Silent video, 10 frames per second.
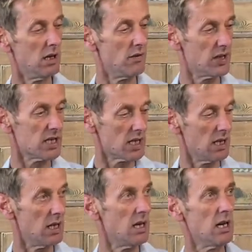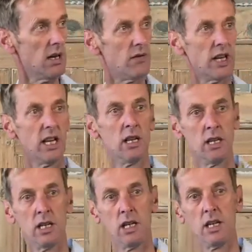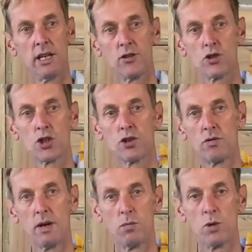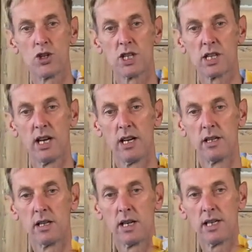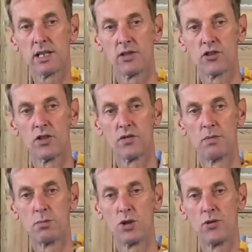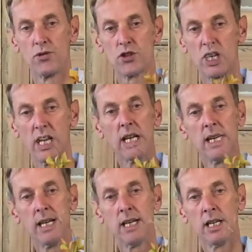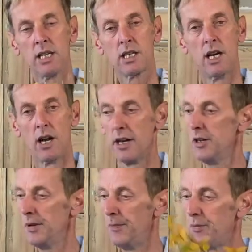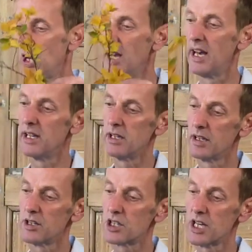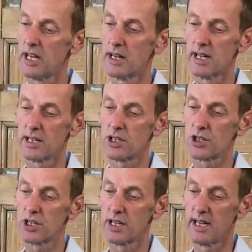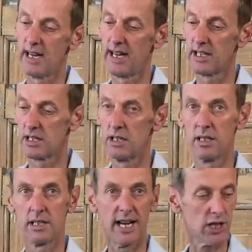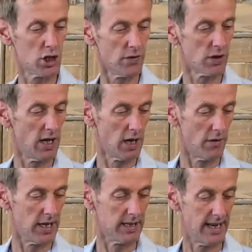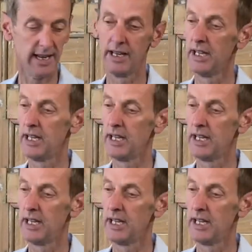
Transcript: of this lovely little shrub which is coloured nice and sort of a bronzy colour, and you can see that that's just going to add a dash of colour in there.